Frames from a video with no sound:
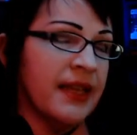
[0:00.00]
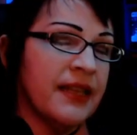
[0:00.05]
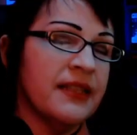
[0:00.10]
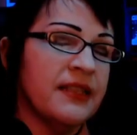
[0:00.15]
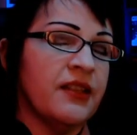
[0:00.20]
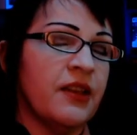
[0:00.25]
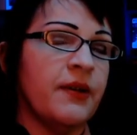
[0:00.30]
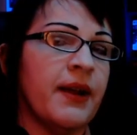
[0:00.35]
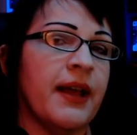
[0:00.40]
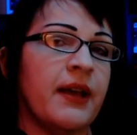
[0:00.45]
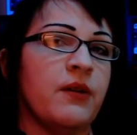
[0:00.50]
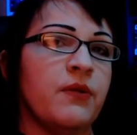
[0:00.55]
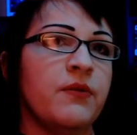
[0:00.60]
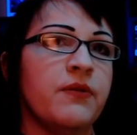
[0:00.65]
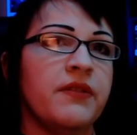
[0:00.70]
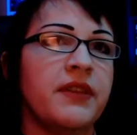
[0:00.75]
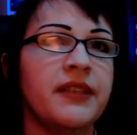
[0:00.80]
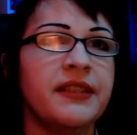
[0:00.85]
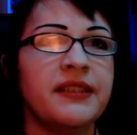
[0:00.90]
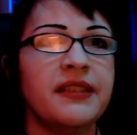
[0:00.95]
So now
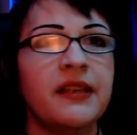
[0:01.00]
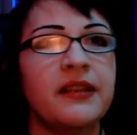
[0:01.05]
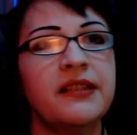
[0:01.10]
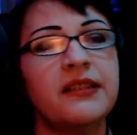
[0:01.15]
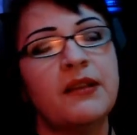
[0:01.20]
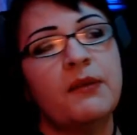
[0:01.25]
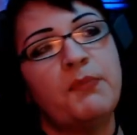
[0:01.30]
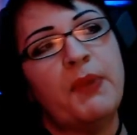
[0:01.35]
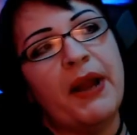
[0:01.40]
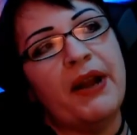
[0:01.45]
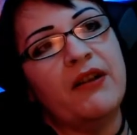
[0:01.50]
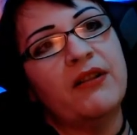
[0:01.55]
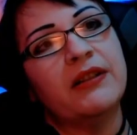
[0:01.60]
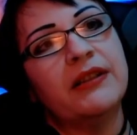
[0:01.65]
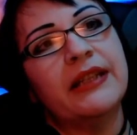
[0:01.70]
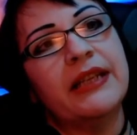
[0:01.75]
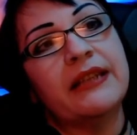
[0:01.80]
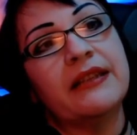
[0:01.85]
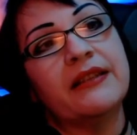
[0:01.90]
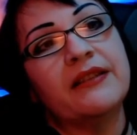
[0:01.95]
this is
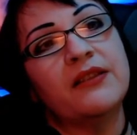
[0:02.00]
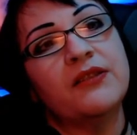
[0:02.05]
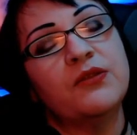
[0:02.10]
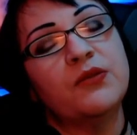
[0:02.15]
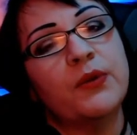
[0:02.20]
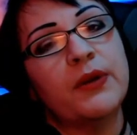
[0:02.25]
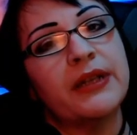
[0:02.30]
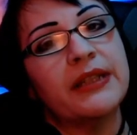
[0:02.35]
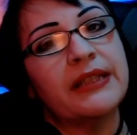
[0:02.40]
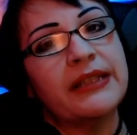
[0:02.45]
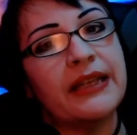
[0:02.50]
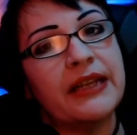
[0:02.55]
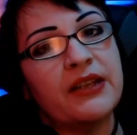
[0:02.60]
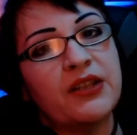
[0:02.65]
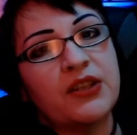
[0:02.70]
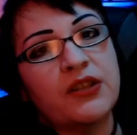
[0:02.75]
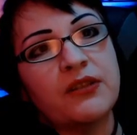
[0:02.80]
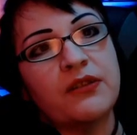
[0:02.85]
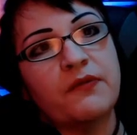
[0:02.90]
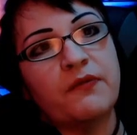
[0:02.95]
Zoje
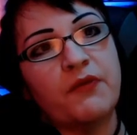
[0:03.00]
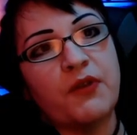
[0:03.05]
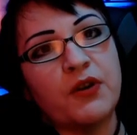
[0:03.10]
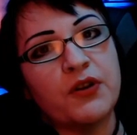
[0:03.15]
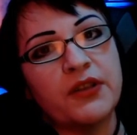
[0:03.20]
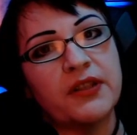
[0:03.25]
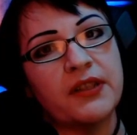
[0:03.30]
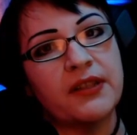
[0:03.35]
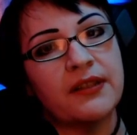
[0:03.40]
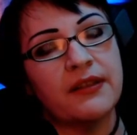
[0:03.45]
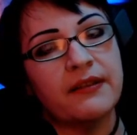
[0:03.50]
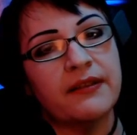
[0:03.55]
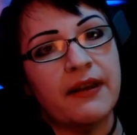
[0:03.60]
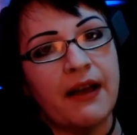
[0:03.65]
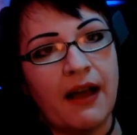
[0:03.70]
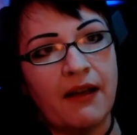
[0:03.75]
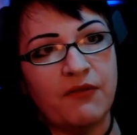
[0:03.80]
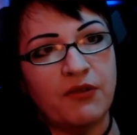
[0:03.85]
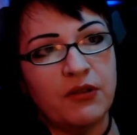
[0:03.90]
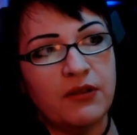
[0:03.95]
Stage's first
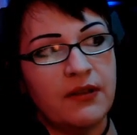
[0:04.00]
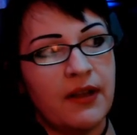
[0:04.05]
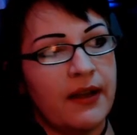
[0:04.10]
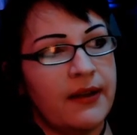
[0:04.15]
novel.